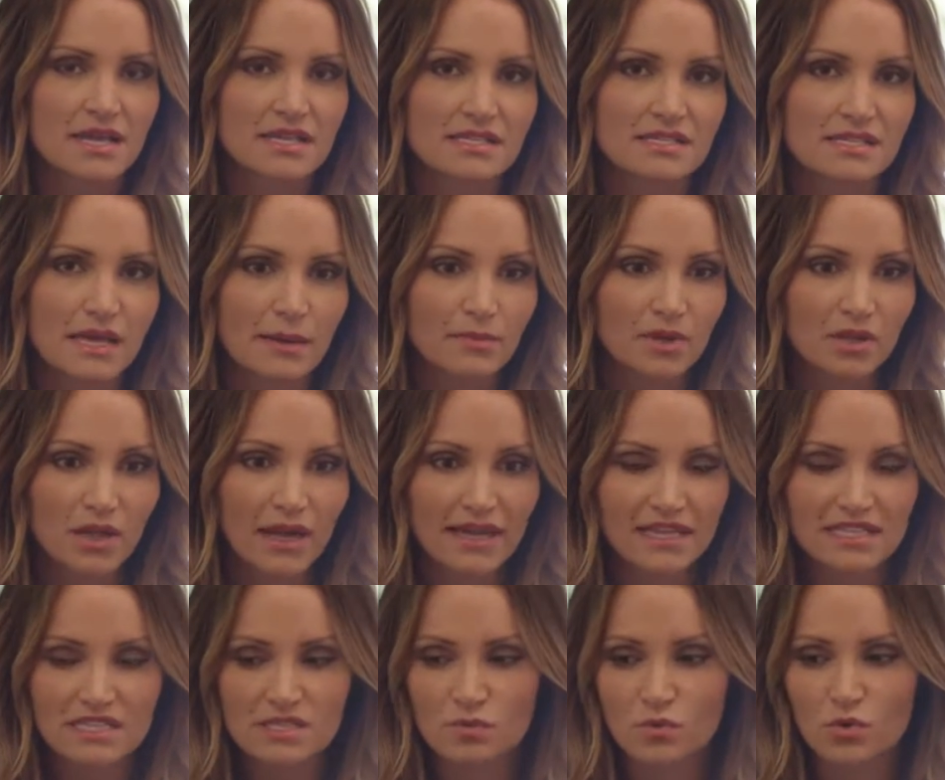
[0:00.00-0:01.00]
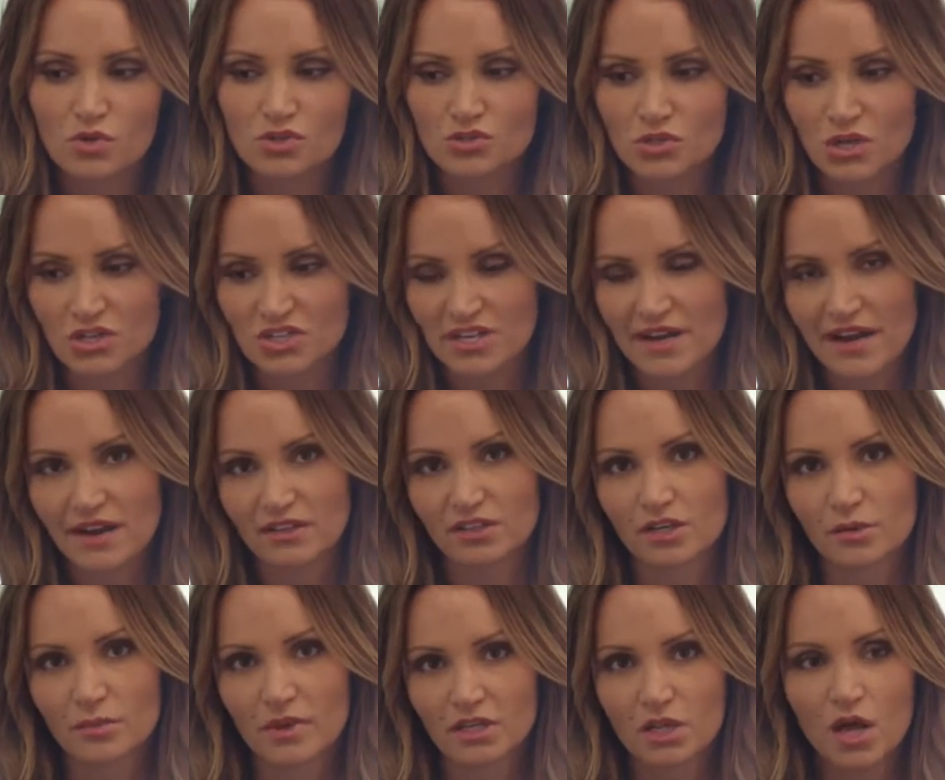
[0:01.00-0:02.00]
Some clients will stretch it out a
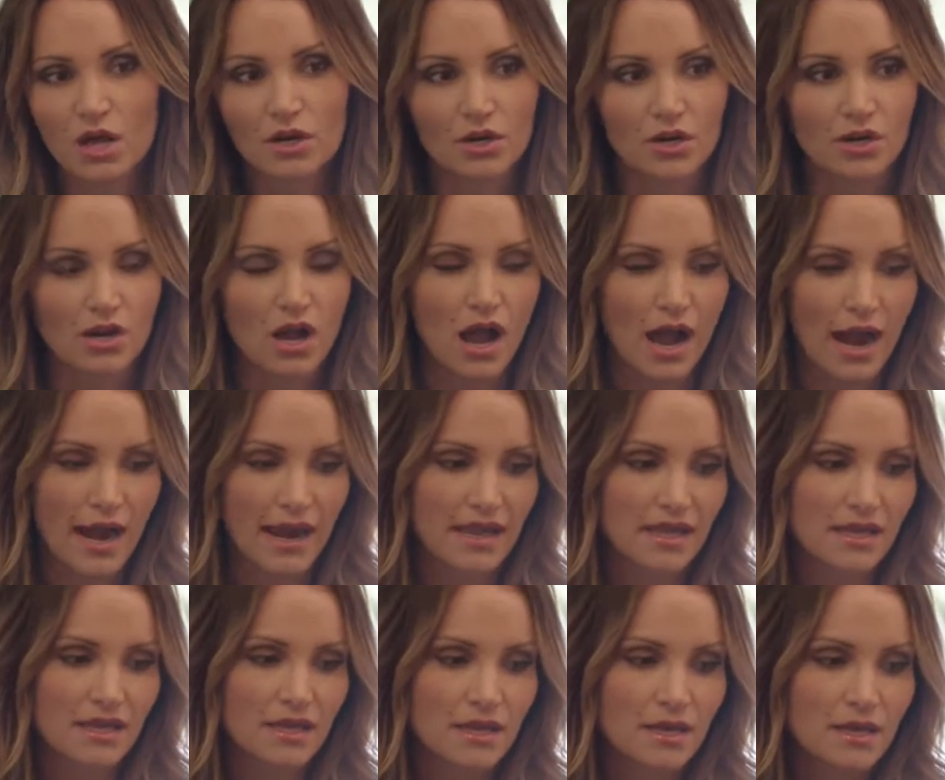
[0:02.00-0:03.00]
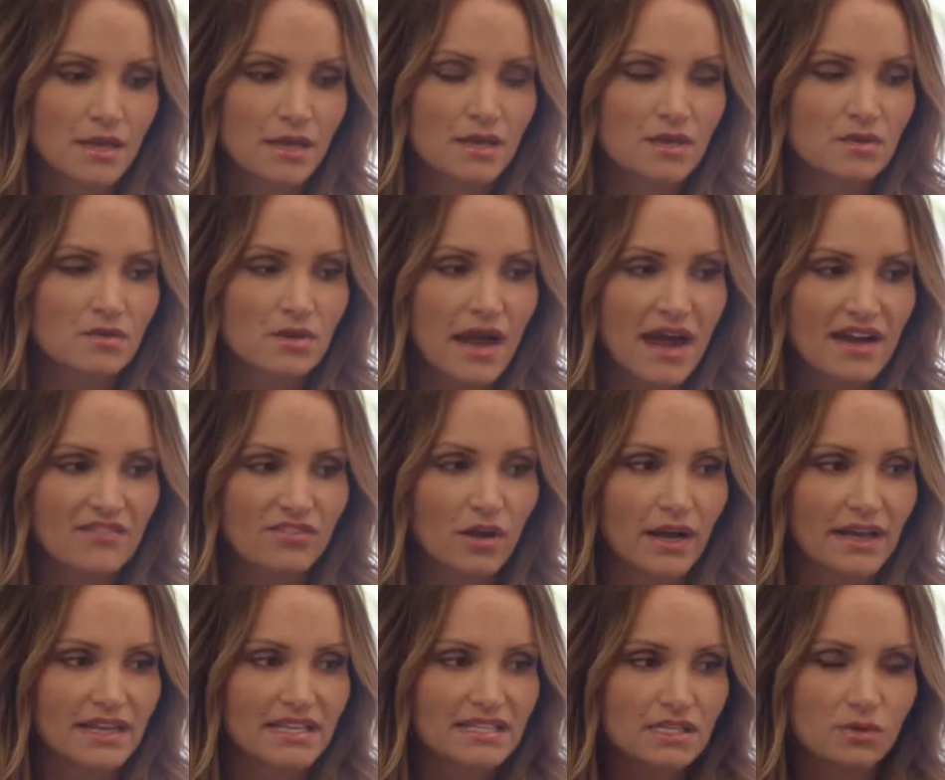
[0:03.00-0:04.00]
little bit longer. I have
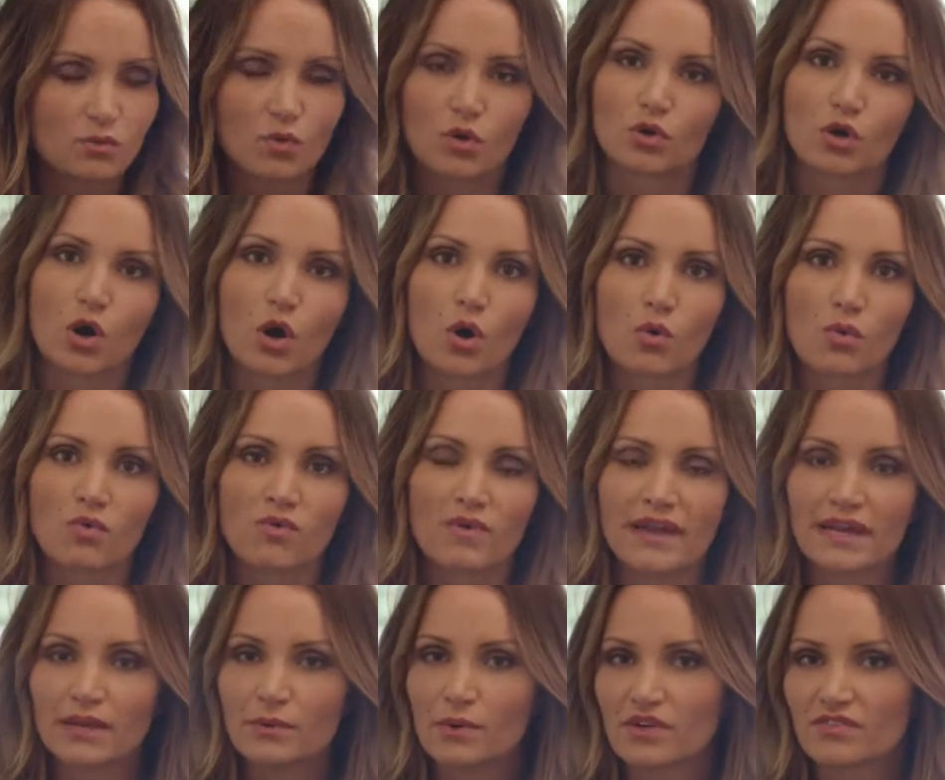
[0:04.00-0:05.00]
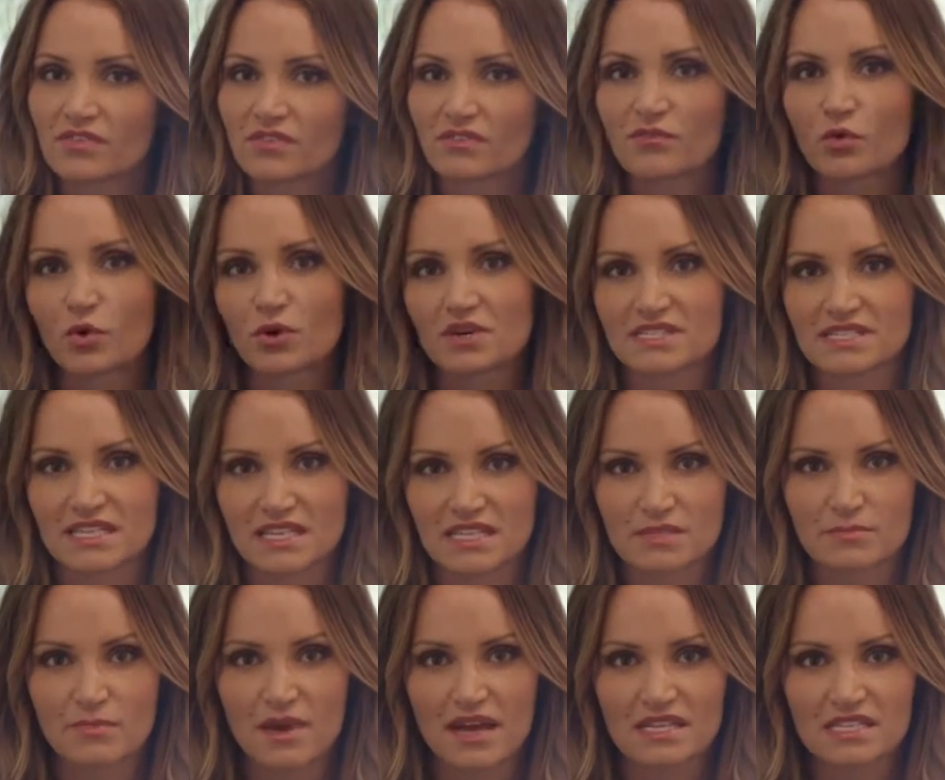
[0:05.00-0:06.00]
clients that will go anywhere from 4 to
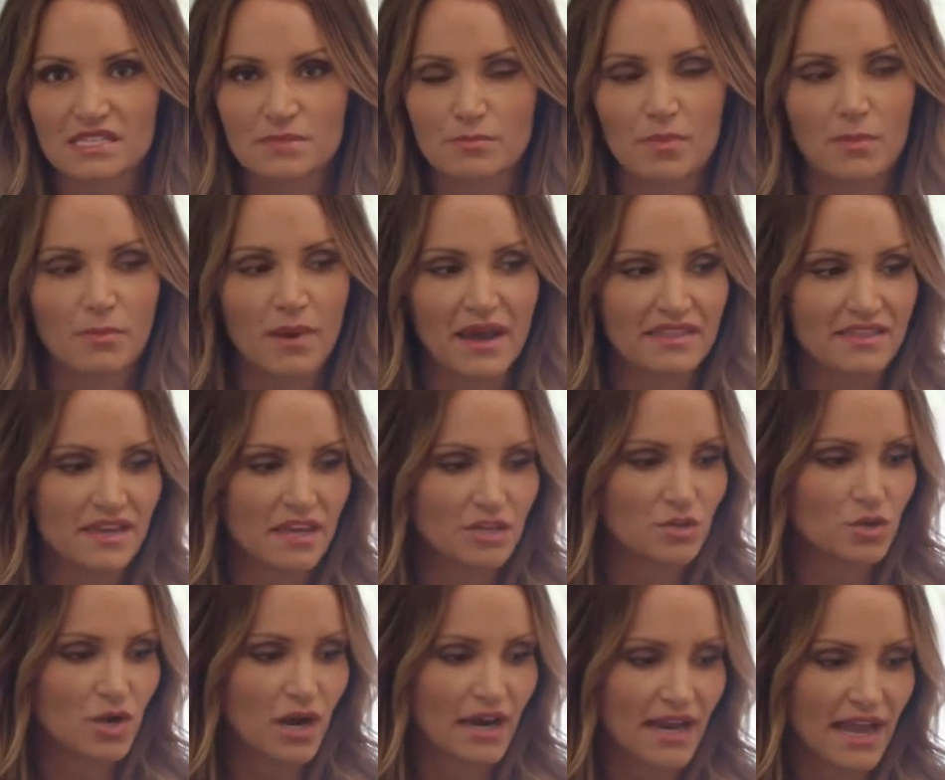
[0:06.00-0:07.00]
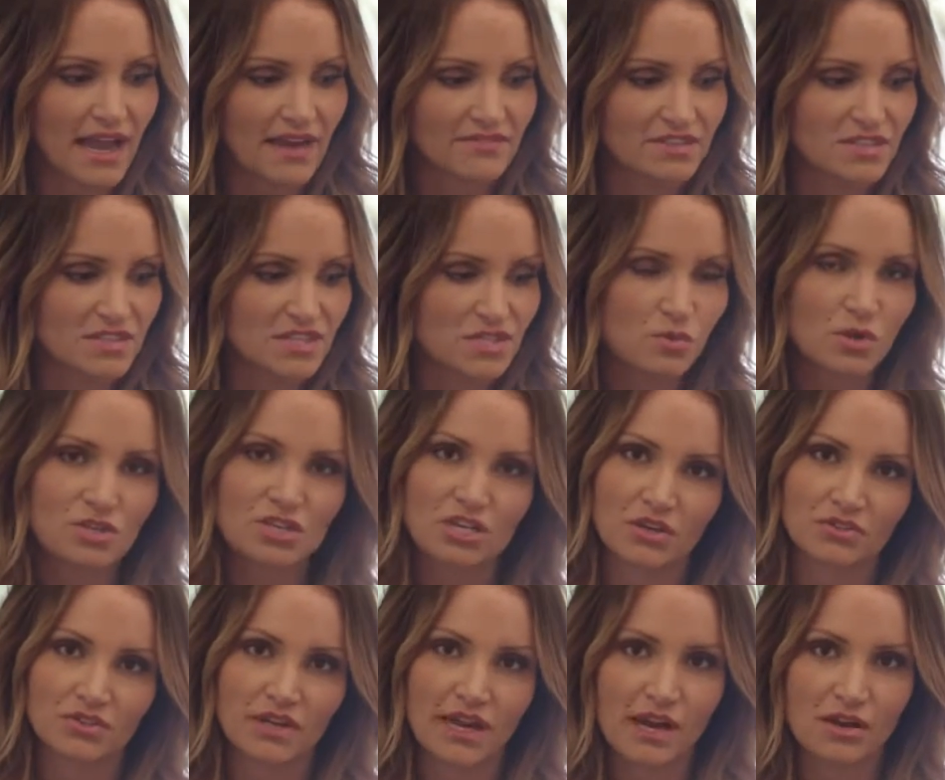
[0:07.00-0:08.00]
6 months, but by then you kind of have to switch
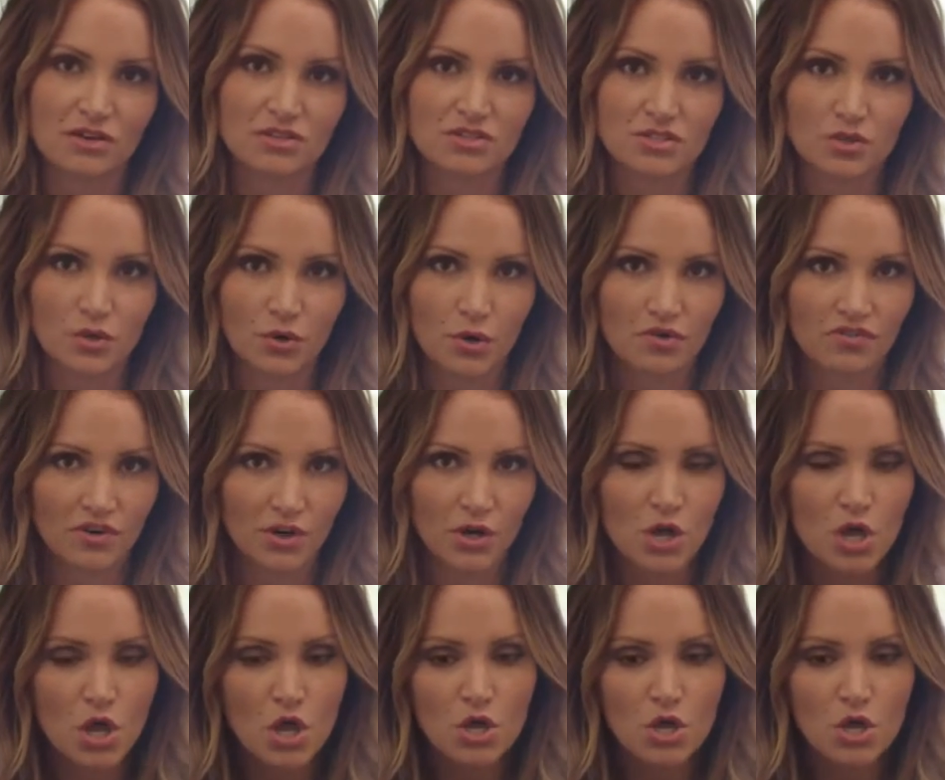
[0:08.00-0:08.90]
out the hair and start over.